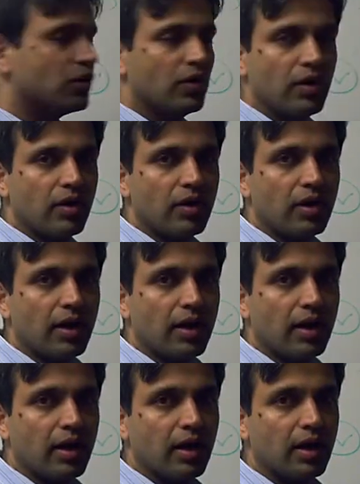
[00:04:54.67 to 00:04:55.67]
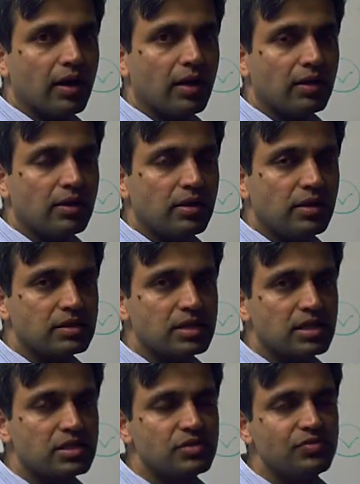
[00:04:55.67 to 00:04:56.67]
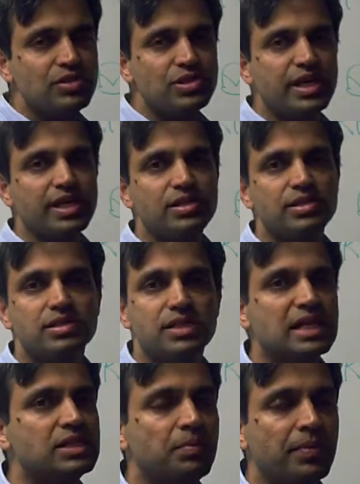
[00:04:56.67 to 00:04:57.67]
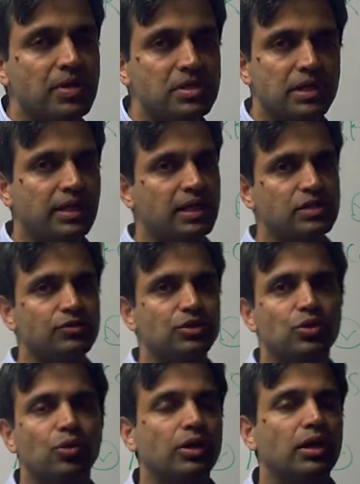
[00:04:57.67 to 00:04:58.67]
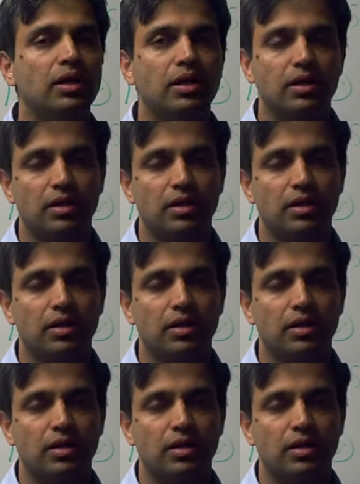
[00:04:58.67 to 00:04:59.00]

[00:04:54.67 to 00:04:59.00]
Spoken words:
So the successful changes as a percentage of the total